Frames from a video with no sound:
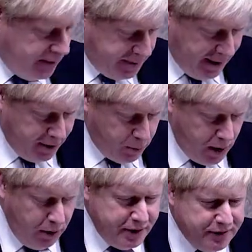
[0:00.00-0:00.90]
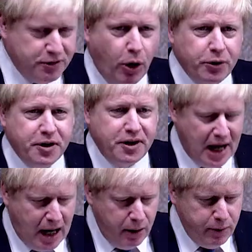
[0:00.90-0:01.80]
that the world is not
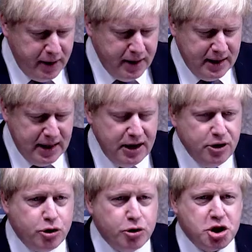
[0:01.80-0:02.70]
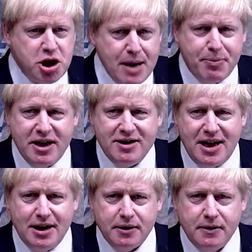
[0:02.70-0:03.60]
now in good shape.
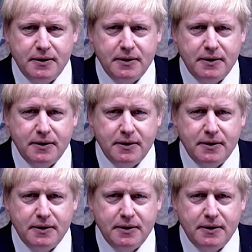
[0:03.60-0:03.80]
Indeed,